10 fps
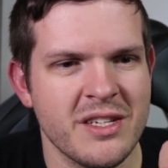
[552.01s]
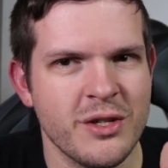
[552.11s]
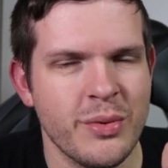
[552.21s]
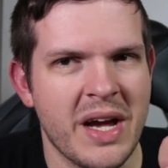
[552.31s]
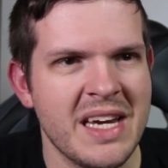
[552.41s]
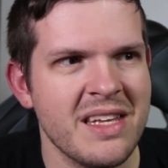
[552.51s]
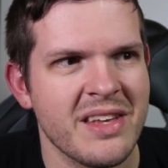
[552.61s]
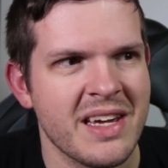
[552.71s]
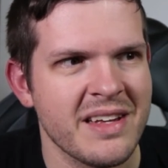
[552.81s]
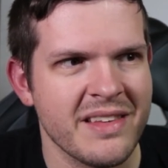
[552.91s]
do
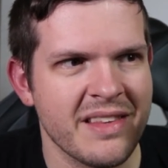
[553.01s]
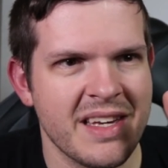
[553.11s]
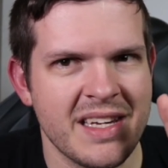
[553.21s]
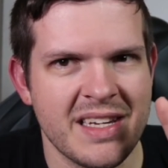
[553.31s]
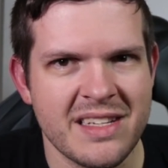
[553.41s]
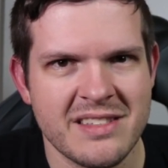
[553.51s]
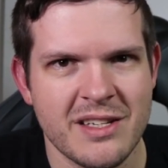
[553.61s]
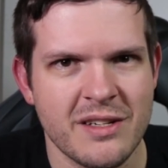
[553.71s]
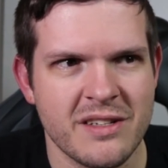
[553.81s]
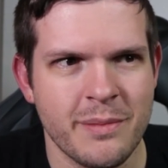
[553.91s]
anything that they
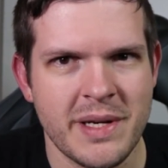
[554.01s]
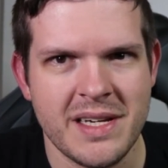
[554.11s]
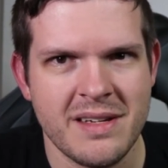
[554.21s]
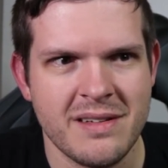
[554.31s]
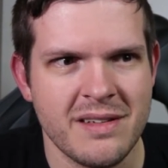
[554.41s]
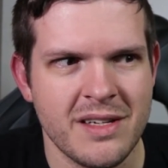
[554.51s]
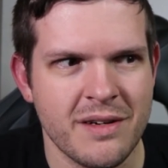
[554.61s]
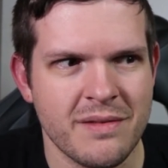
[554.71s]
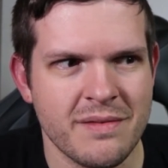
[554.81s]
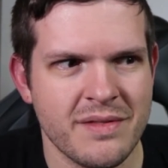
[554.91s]
consider to be, you know,